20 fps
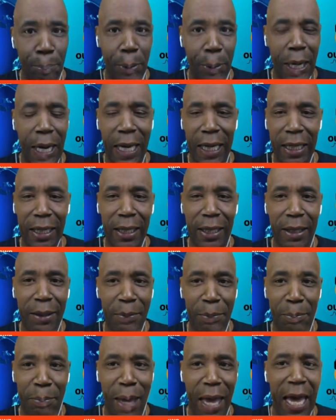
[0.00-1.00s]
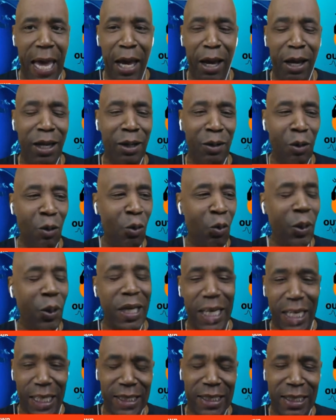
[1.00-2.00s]
but man,
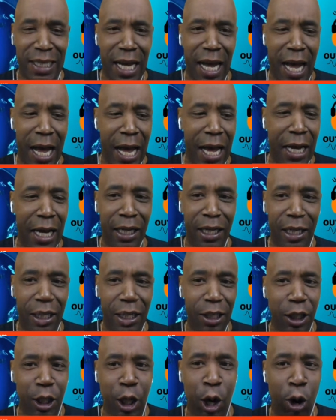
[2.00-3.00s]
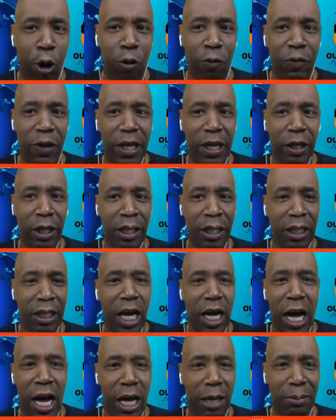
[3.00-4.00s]
when this COVID
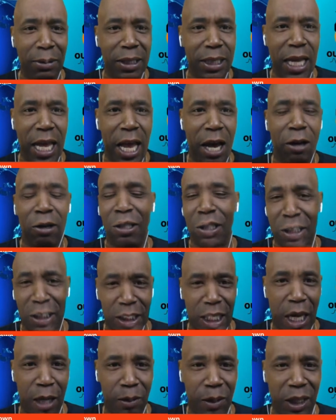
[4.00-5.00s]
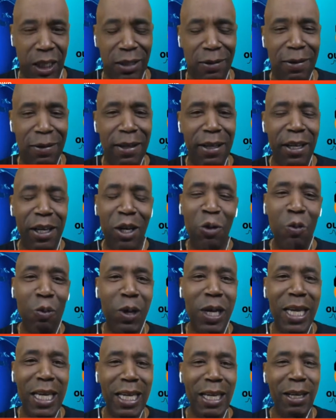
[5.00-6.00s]
calms down or something,
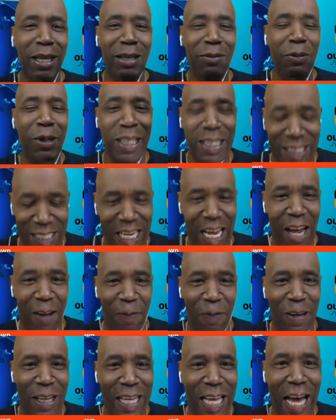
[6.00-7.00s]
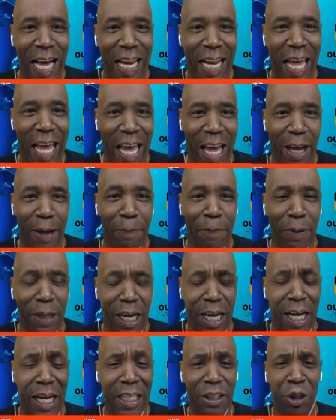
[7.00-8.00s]
we definitely got to have
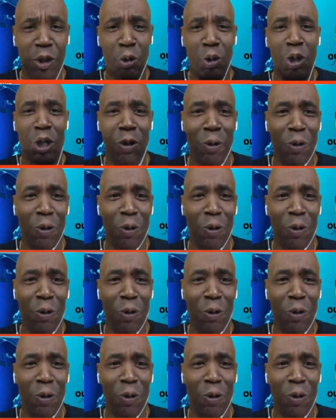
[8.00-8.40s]
lunch